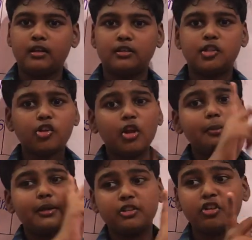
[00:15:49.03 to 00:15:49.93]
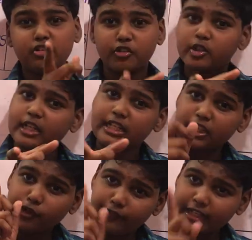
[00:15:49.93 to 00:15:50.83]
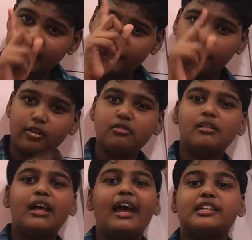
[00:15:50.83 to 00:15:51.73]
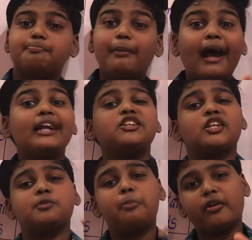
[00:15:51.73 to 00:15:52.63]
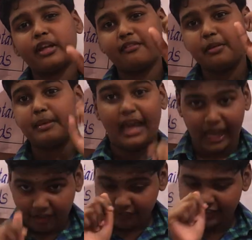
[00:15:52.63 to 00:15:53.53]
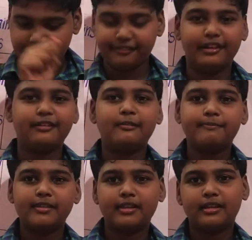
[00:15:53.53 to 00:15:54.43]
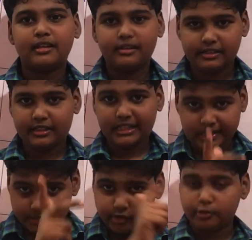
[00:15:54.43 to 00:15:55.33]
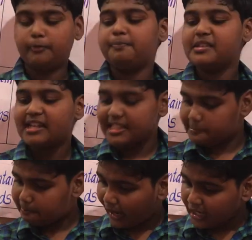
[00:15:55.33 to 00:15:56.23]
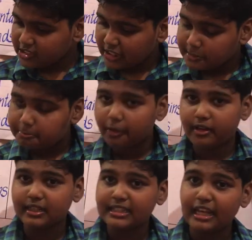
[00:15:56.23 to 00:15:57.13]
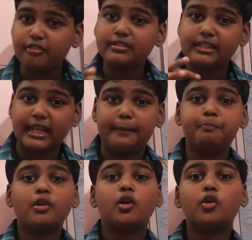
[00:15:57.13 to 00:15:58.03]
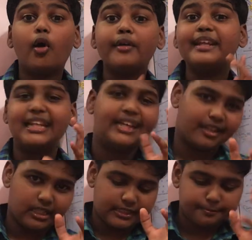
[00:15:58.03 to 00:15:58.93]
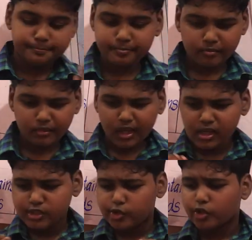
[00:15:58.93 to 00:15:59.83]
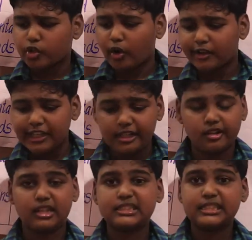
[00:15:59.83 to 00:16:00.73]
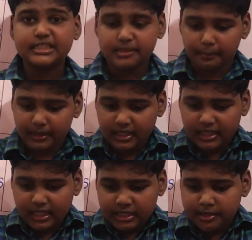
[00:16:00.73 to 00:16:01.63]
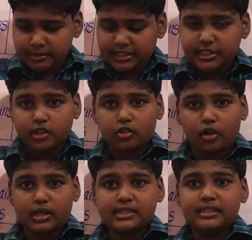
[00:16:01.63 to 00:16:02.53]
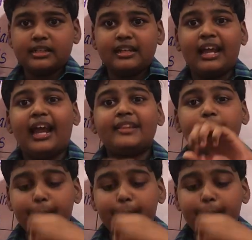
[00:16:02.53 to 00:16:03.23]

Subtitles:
So you can quickly know a Spanish explorer will be having given. Yeah, that's true. A Spanish explorer gave the name Cordilleras. So the Cordilleras resemble twisted cords and they